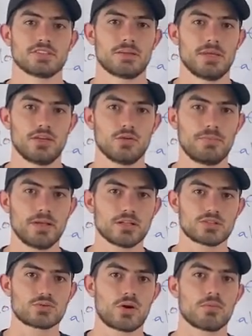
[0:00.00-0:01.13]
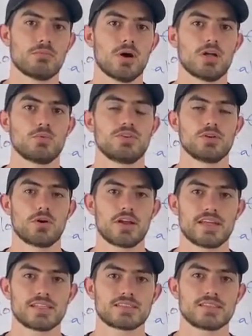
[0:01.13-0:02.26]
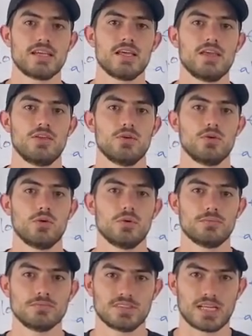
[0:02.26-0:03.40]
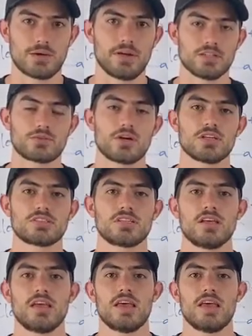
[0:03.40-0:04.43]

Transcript: I mean, you build a strong bond with your audience, you generate trust,